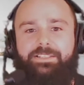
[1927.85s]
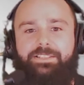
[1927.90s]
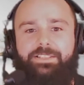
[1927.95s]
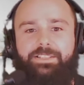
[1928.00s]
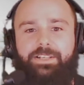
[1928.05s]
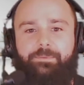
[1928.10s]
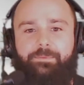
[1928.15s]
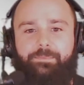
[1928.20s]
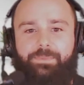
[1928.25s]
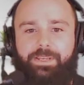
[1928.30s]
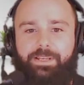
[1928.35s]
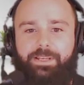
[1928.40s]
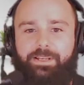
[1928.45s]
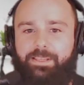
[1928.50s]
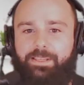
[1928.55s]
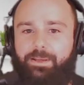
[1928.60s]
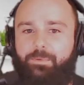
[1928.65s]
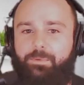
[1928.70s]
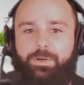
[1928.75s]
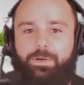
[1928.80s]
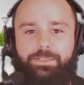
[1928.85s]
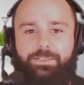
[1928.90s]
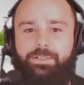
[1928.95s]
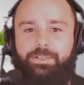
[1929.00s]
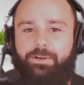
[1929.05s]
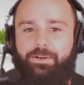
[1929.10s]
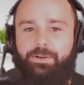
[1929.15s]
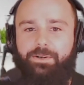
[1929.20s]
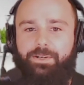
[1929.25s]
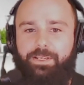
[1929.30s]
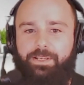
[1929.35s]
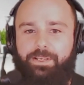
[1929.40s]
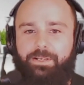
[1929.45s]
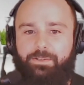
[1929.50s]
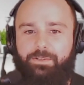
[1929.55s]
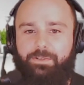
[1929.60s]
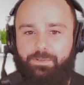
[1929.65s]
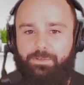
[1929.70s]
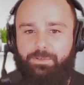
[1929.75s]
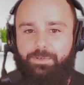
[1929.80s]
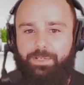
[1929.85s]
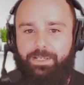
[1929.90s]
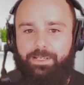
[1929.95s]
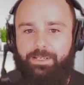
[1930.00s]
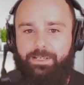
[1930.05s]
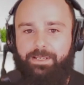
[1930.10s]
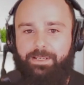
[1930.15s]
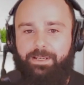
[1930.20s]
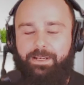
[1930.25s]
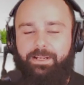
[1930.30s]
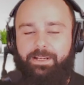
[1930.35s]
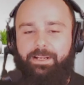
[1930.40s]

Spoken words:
something that wasn't already included.